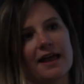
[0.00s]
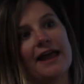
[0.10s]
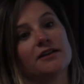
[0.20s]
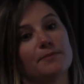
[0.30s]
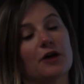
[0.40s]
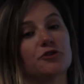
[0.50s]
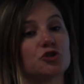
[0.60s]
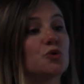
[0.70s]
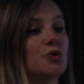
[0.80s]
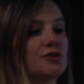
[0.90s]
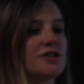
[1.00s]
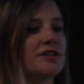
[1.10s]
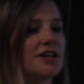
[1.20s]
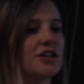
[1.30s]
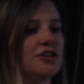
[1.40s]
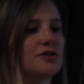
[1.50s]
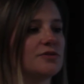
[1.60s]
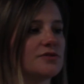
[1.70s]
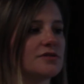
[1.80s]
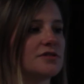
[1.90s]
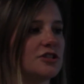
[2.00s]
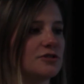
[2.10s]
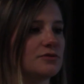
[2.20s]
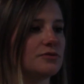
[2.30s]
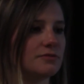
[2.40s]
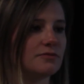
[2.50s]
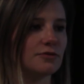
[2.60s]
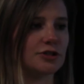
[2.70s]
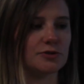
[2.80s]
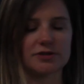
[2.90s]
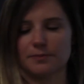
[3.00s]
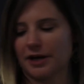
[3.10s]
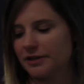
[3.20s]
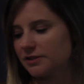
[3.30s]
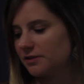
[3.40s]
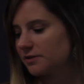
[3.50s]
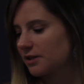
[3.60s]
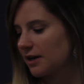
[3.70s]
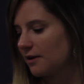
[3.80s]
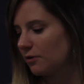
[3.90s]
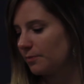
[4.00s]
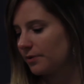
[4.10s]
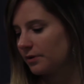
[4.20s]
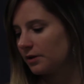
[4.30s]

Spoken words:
about the tools that they can use to reduce the biases can help